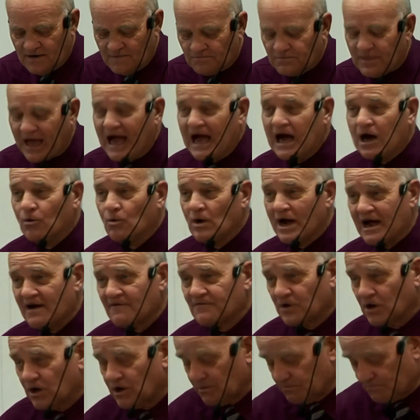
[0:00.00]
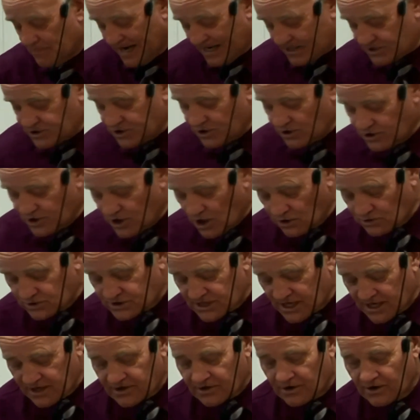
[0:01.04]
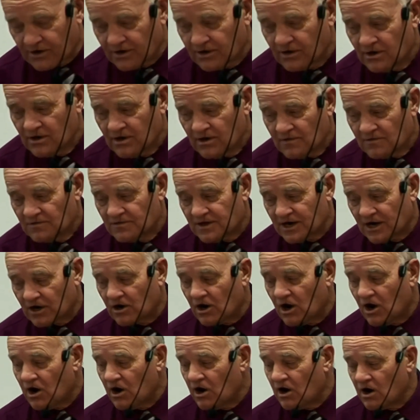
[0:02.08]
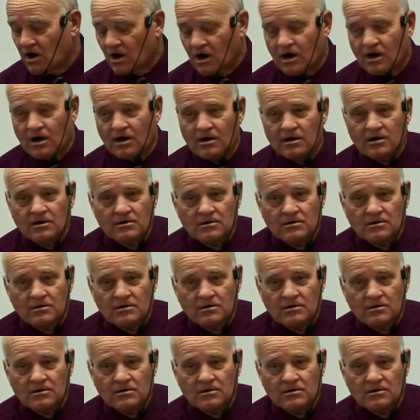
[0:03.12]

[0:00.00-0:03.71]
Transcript: However, back to your note taker, there are